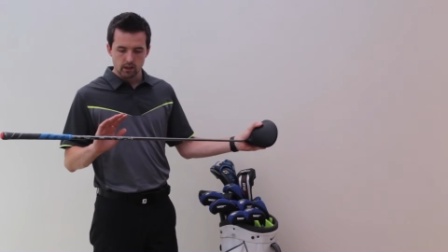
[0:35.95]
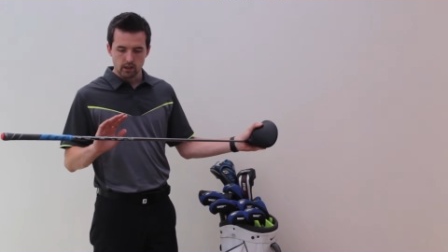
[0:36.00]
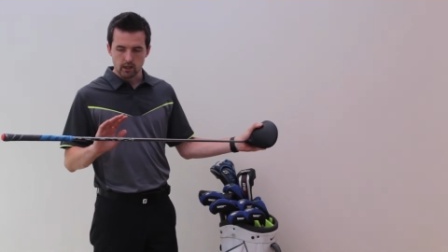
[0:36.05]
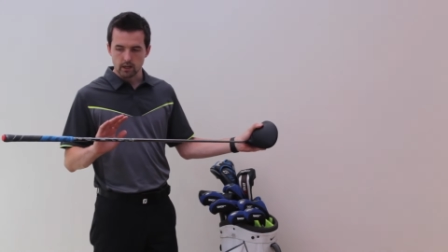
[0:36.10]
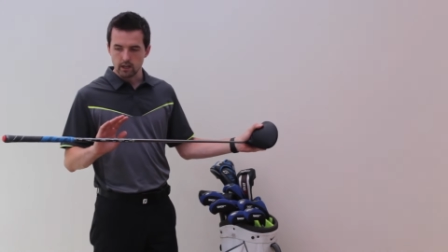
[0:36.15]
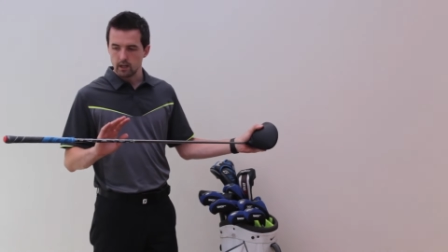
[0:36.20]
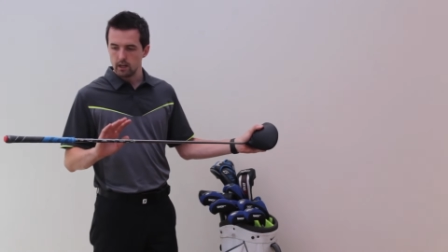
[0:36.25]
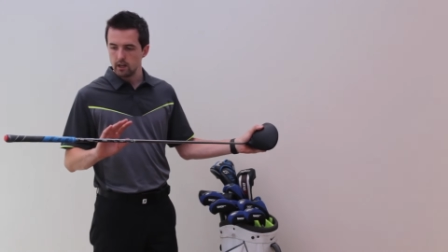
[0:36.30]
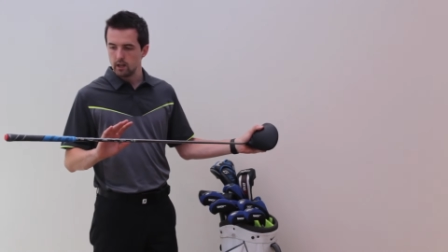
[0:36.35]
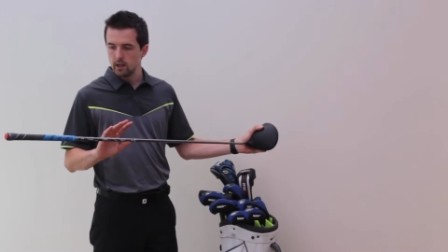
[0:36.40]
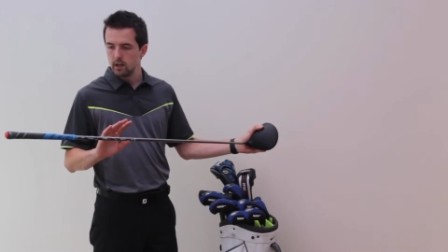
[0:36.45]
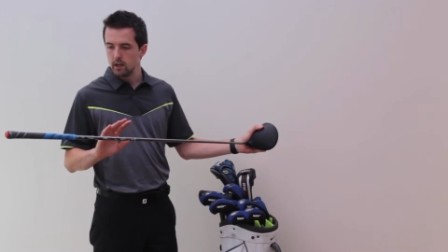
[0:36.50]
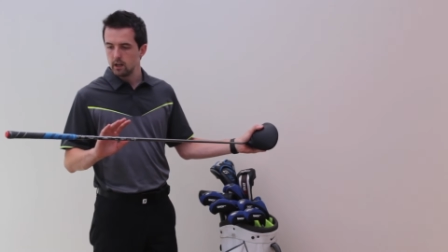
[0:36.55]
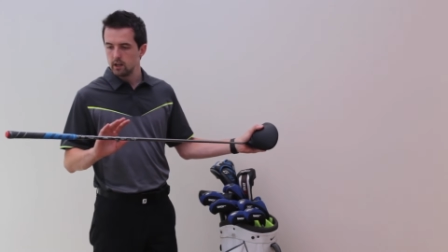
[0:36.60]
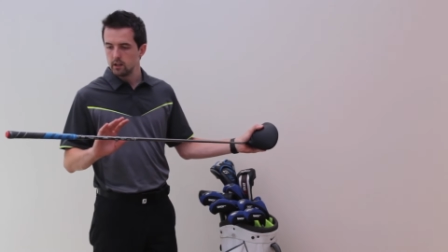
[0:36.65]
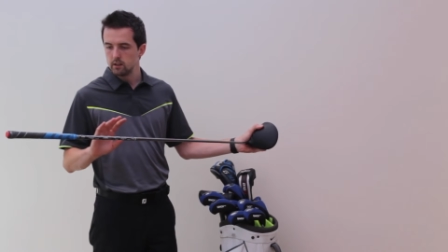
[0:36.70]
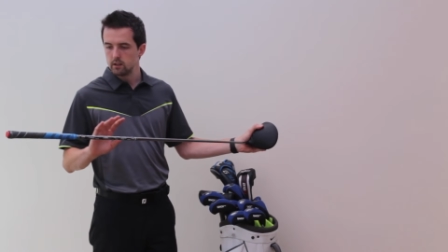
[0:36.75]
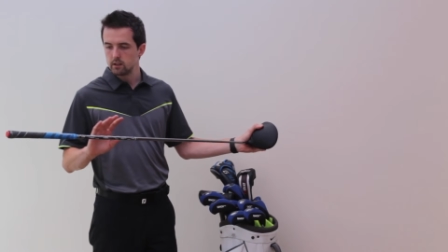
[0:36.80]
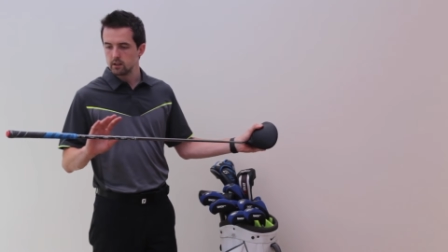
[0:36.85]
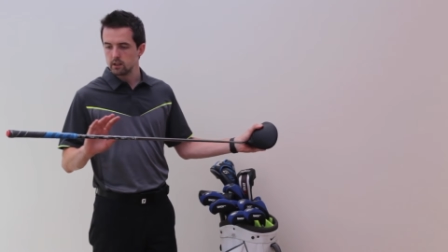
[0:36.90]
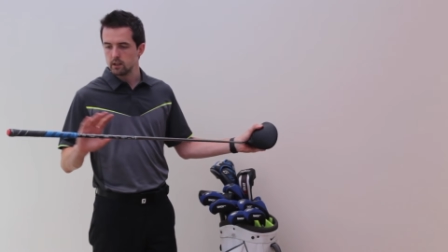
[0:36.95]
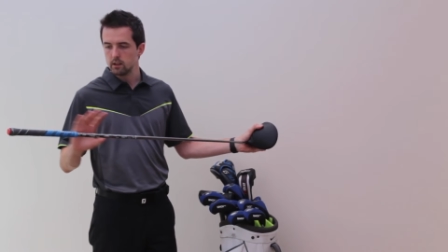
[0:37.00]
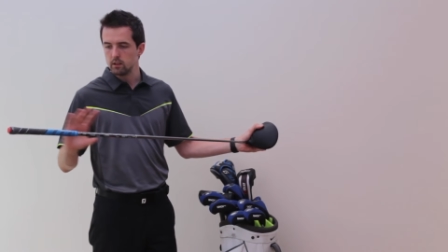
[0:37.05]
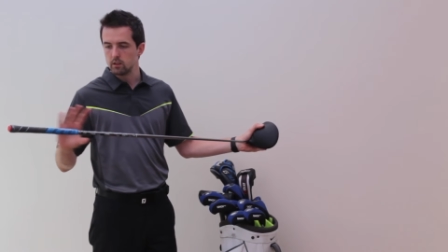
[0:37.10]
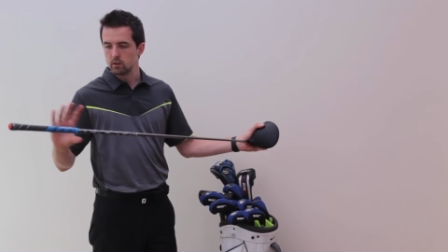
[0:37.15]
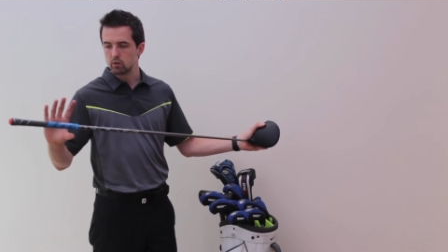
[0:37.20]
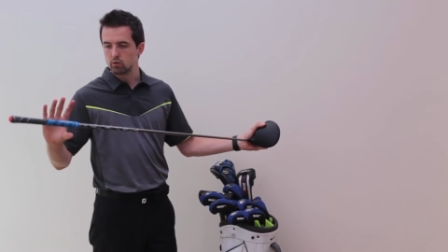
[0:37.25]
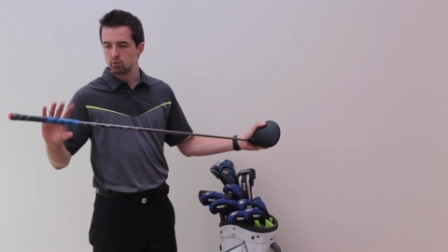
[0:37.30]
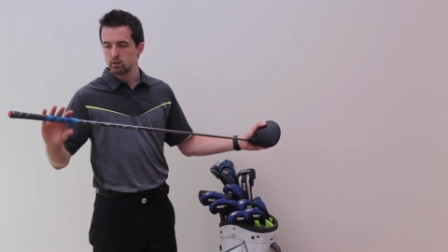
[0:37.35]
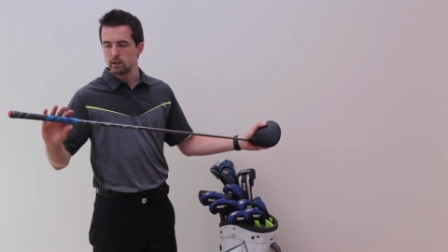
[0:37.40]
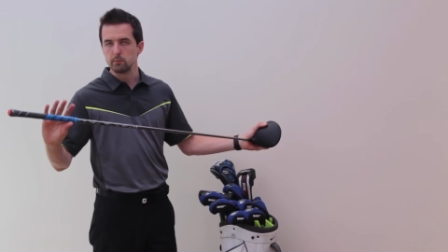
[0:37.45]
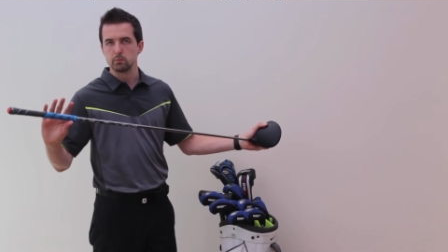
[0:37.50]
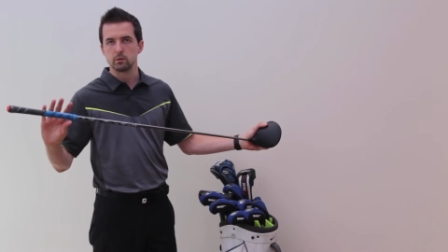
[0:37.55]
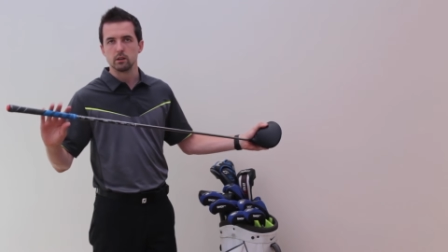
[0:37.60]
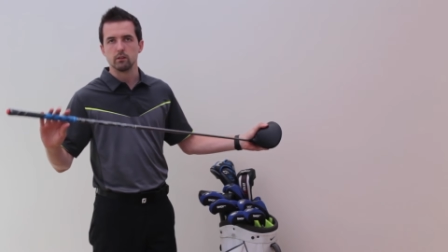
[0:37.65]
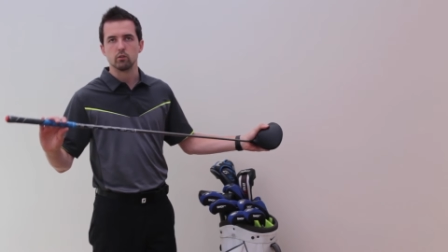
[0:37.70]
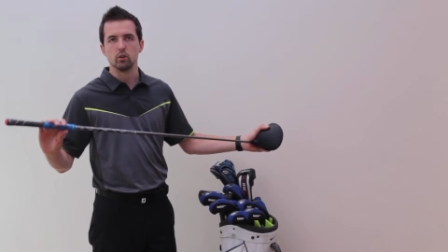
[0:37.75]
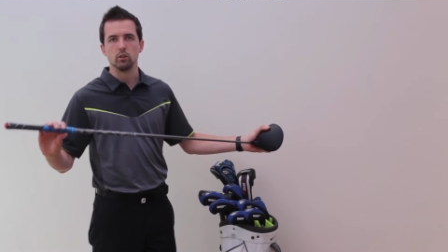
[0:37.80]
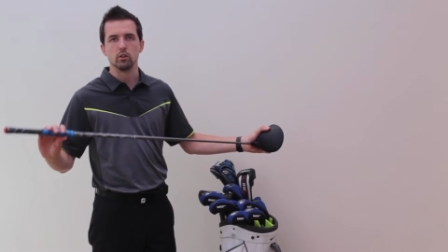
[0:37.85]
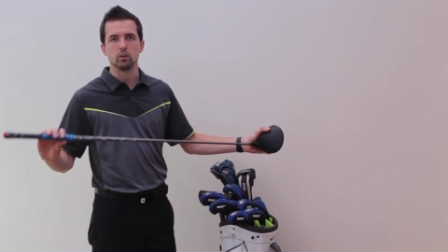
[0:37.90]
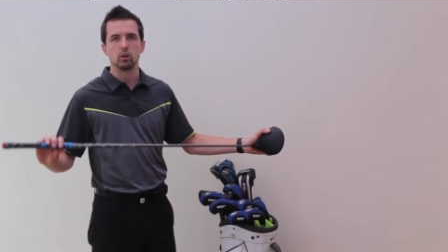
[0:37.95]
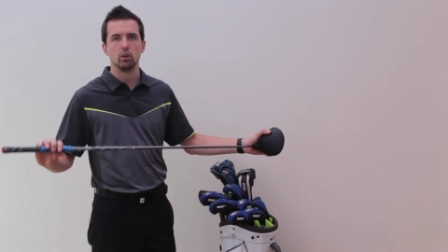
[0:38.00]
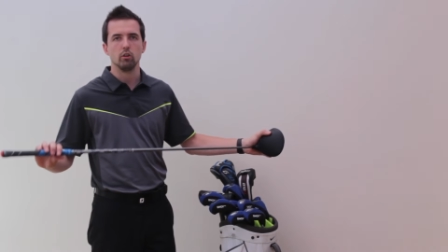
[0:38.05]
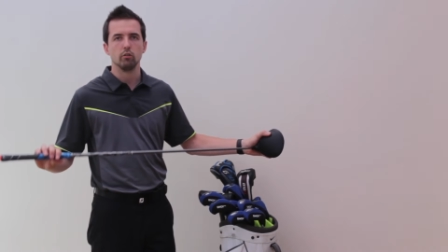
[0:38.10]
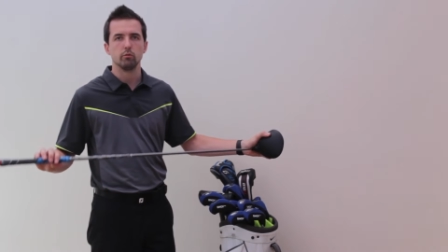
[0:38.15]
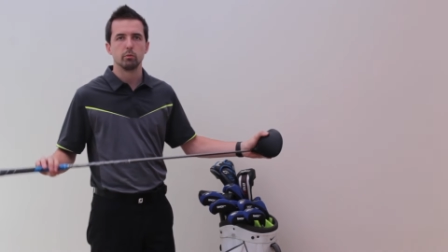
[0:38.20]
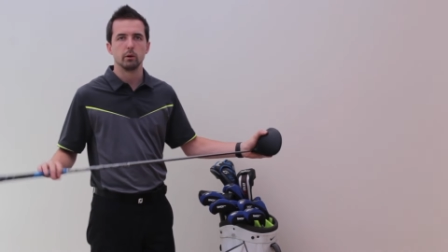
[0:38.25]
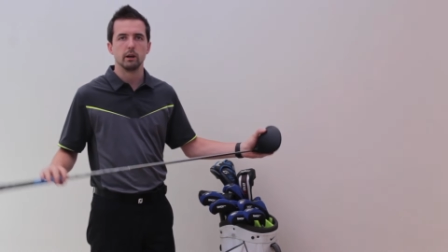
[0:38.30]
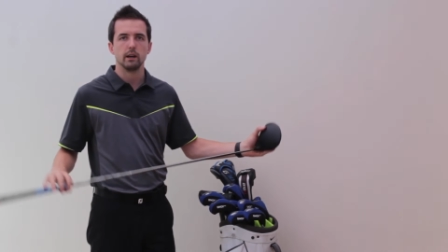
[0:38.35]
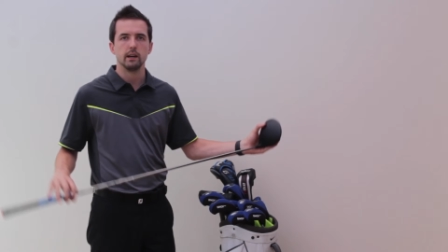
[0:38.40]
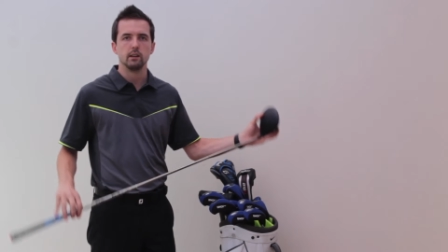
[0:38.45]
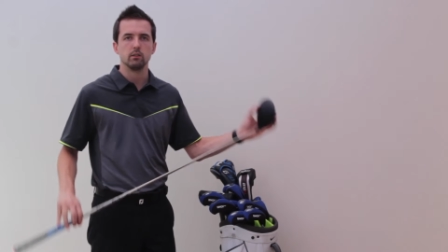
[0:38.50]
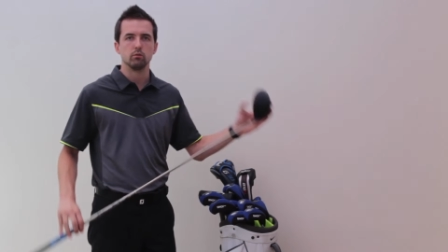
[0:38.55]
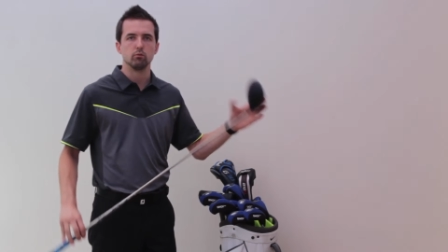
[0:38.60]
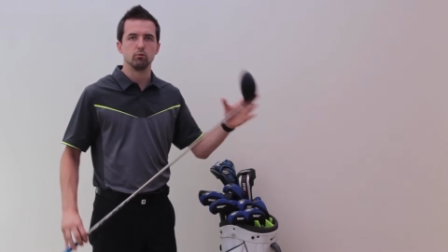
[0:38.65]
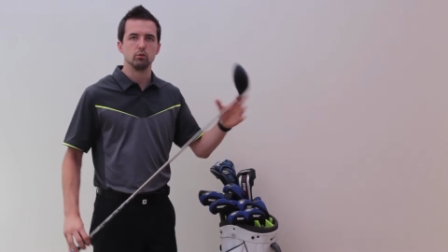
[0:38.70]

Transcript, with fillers: And in the grips, I've got the Golf Pride